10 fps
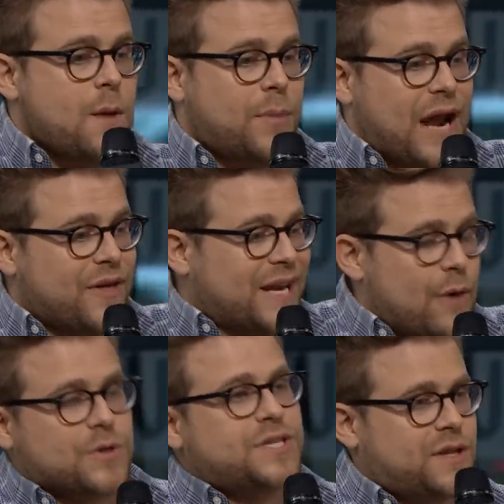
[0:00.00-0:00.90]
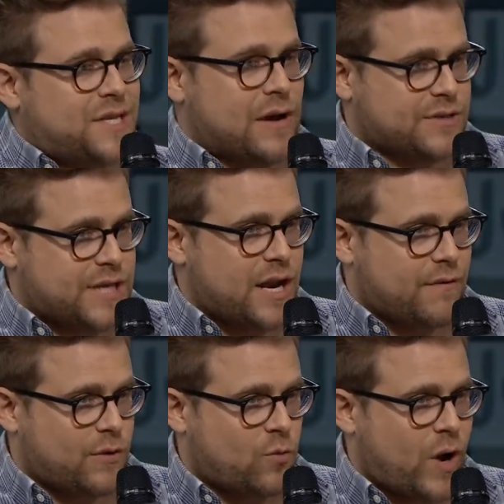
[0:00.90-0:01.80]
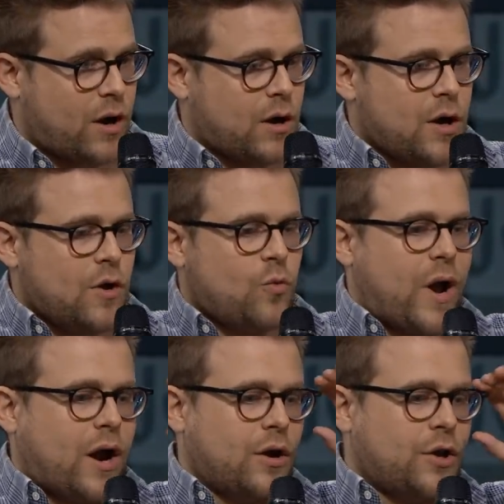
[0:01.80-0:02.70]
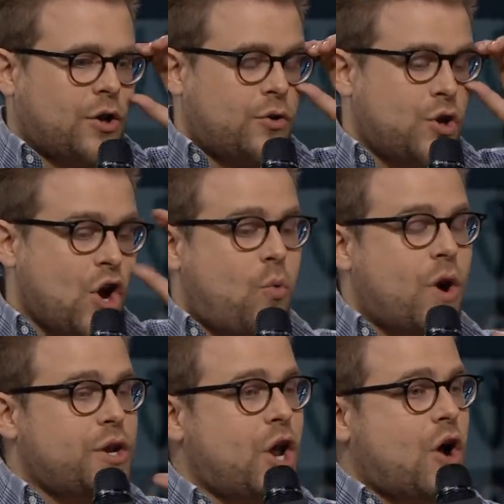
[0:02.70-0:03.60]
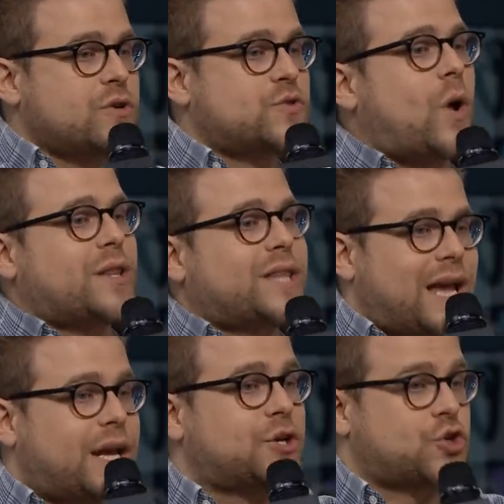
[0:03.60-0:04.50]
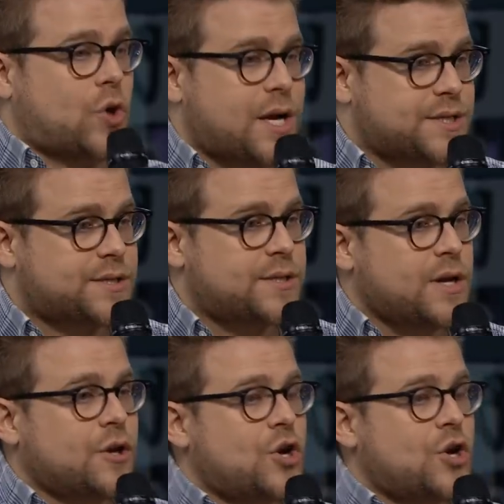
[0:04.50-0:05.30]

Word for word: But I think now we're seeing the downside of it, where where you know no one knows what they can trust.